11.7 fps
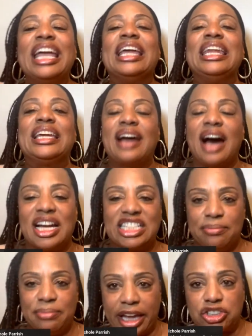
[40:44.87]
any
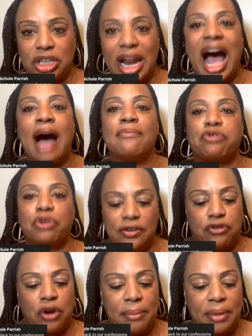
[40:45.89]
condemnation. I'm free
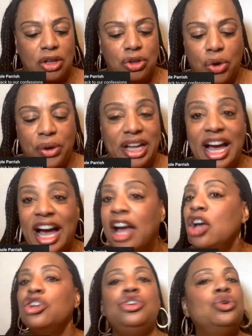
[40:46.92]
from it. Glory to God.
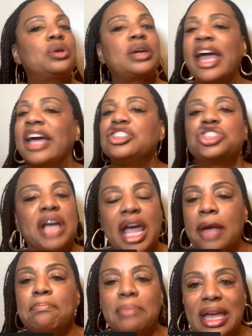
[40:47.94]
You can't
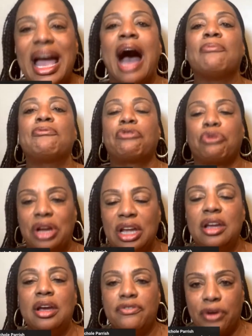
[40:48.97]
shame me. I'm
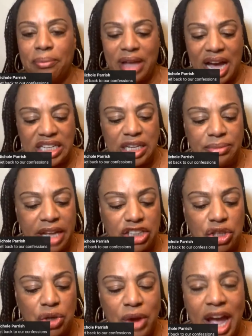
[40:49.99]
free from
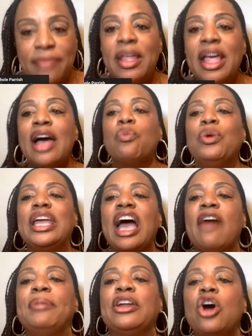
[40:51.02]
condemnation, right? We
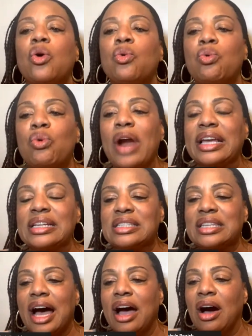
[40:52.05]
have been
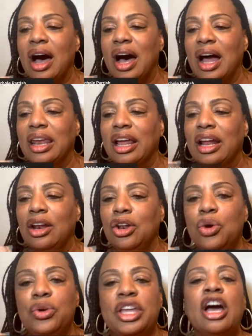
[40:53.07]
reconciled.
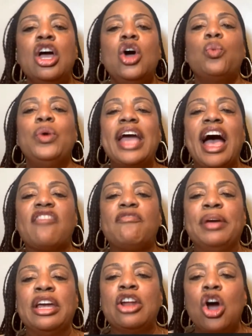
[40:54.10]
Hallelujah. We
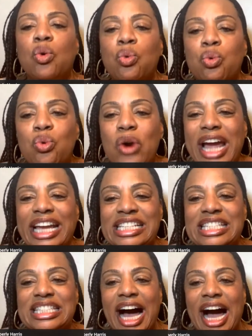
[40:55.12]
have been
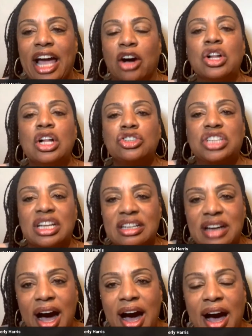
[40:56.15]
reconciled to
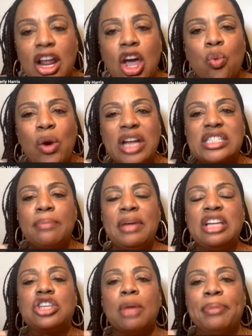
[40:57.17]
God. What does it
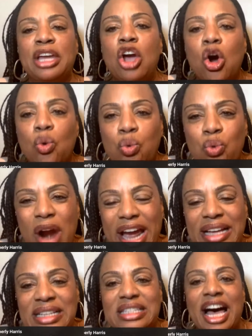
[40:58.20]
mean to be
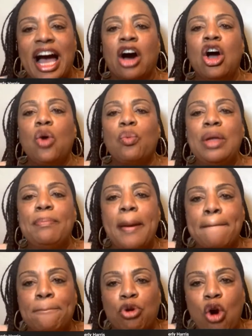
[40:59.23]
reconciled? We've
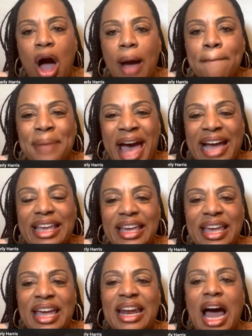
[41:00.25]
been brought back
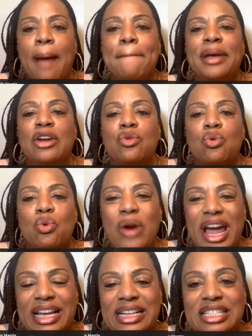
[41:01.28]
in. I've been
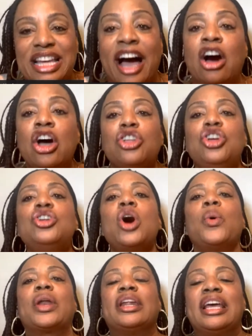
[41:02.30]
reconciled. You know
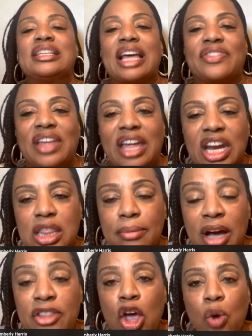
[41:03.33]
what it is at the end of the
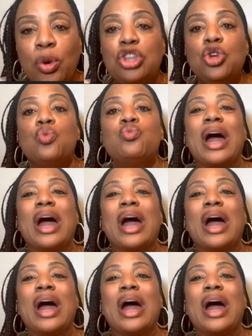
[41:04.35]
month when you